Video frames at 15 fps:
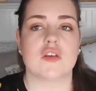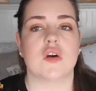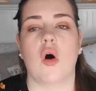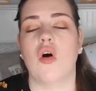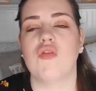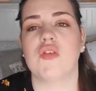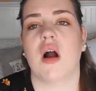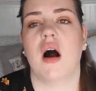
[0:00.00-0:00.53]

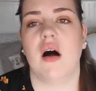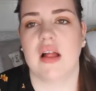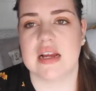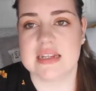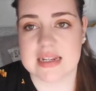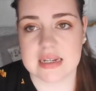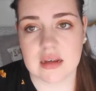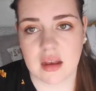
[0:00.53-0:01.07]
So overall,
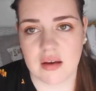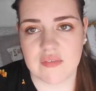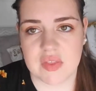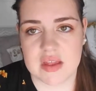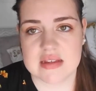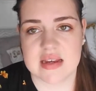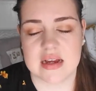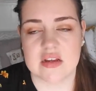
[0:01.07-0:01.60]
I did love
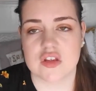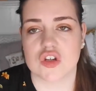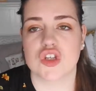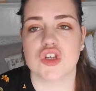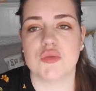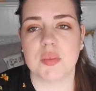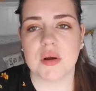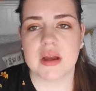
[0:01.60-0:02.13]
these nails. They're
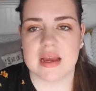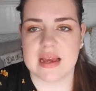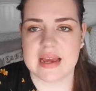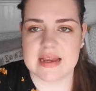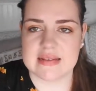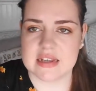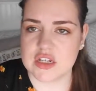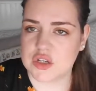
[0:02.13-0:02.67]
super
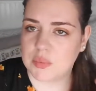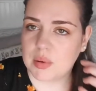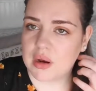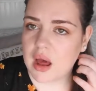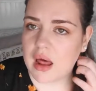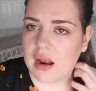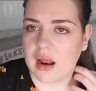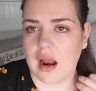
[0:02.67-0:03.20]
easy to
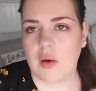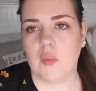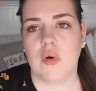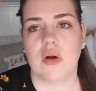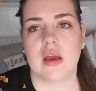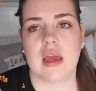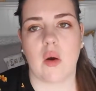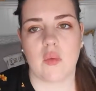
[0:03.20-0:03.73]
put on, and I
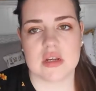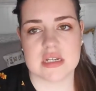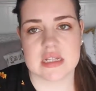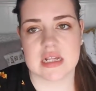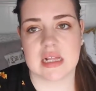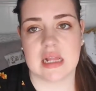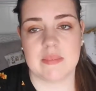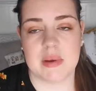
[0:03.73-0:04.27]
will go into
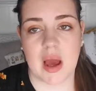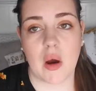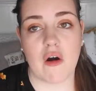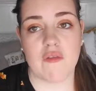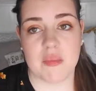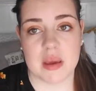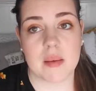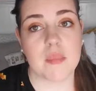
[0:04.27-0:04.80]
the clip now
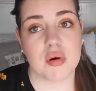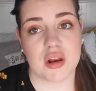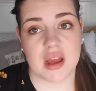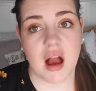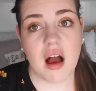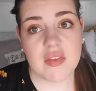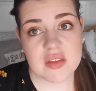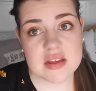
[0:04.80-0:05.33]
of me
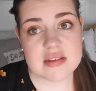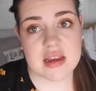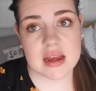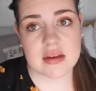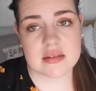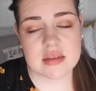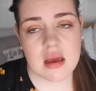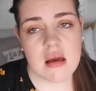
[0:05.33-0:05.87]
putting on these
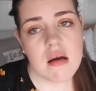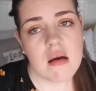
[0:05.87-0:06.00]
nails.